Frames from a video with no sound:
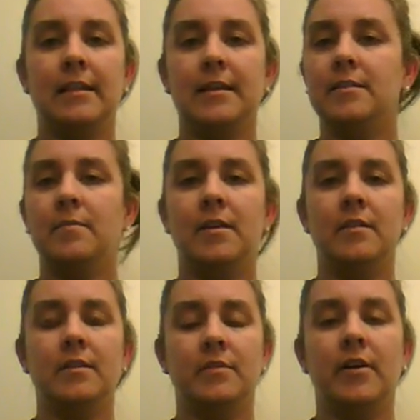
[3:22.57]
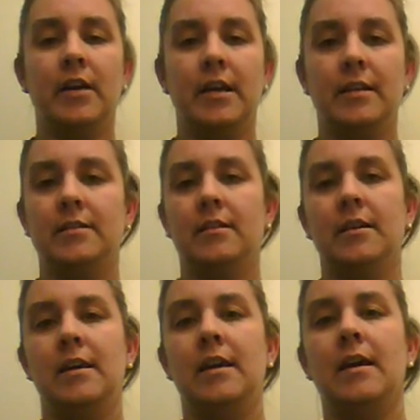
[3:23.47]
that's something that's very
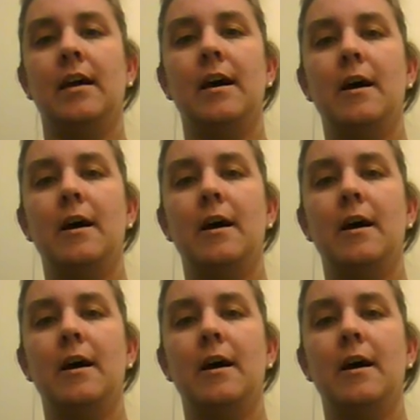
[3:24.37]
easily